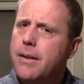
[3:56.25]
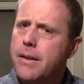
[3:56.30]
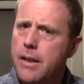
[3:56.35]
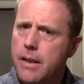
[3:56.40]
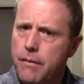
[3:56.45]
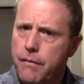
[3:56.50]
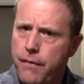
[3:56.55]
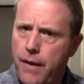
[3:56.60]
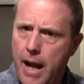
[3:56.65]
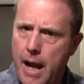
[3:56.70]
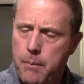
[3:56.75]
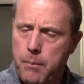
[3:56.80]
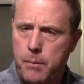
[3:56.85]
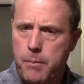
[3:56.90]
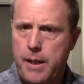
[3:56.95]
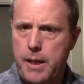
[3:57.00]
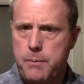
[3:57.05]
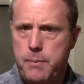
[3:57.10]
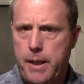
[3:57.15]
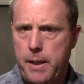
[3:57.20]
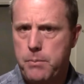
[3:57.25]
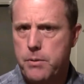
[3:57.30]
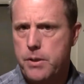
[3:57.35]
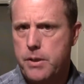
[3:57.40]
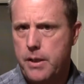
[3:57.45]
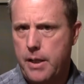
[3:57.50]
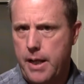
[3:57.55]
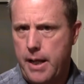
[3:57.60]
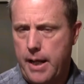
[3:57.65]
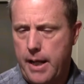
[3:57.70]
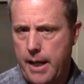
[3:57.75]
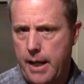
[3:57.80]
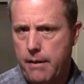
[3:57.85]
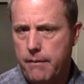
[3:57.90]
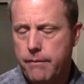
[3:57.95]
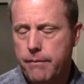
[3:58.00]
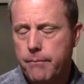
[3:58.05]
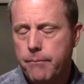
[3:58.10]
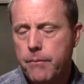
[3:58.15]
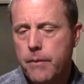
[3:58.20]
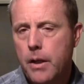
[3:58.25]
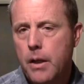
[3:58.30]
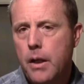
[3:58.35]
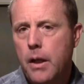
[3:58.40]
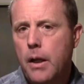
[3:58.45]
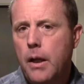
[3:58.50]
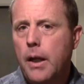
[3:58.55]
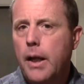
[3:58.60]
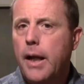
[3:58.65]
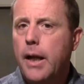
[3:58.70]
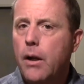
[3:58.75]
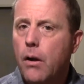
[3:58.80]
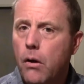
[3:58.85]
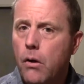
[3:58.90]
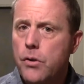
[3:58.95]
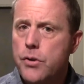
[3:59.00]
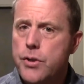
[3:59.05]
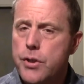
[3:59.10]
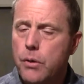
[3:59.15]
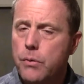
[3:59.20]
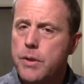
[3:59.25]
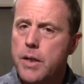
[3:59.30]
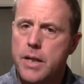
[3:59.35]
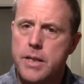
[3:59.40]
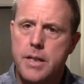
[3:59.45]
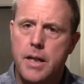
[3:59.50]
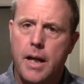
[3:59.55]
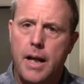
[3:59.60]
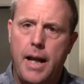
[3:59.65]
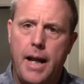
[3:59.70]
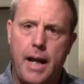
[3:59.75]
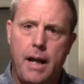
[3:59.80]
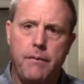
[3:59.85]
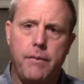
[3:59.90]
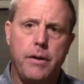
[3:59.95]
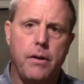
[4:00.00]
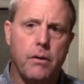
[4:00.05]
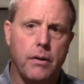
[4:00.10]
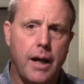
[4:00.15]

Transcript: that the fiber-based paper is going to have. It also does not have the